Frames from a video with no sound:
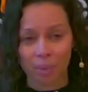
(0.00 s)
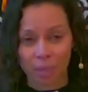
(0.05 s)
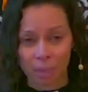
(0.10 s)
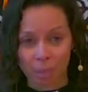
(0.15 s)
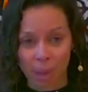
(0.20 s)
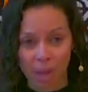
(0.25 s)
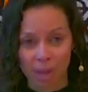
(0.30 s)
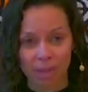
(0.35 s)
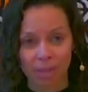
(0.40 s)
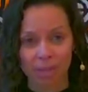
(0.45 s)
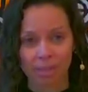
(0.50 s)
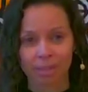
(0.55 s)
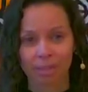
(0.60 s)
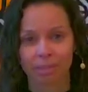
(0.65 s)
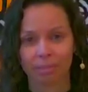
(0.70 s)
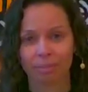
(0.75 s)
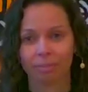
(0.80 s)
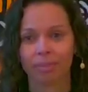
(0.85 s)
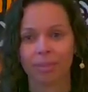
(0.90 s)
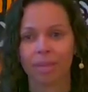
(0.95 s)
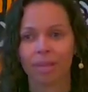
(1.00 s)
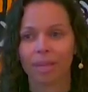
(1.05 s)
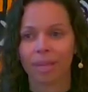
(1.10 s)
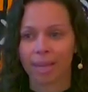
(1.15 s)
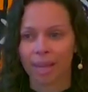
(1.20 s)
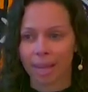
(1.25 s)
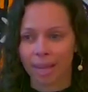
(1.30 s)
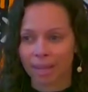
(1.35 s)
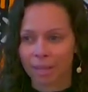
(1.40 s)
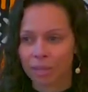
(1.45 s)
And he responds,
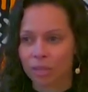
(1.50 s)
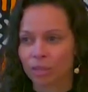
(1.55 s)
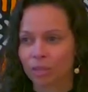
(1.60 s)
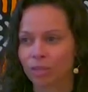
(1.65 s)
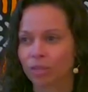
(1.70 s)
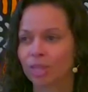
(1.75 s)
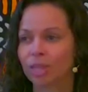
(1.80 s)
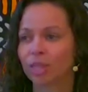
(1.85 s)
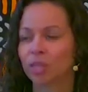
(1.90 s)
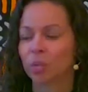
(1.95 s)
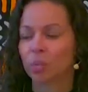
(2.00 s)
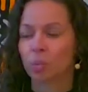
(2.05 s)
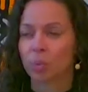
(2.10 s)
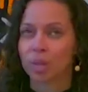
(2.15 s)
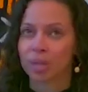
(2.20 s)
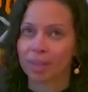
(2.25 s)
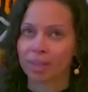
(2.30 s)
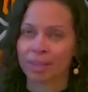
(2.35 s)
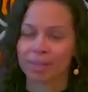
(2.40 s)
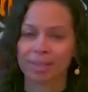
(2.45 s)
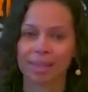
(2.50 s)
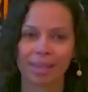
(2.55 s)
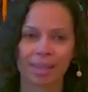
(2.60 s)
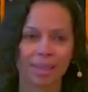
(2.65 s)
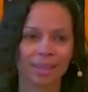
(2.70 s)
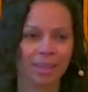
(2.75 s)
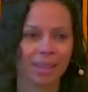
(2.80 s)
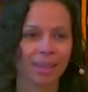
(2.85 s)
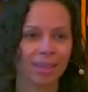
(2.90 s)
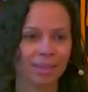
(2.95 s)
he answers, he's
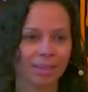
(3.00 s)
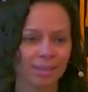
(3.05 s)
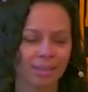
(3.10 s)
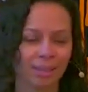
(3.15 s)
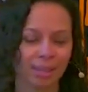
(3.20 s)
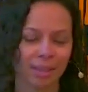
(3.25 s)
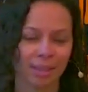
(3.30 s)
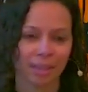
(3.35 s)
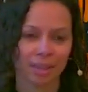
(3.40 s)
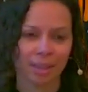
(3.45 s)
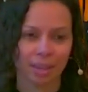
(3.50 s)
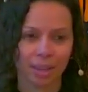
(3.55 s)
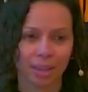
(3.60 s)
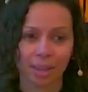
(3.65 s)
with us in this,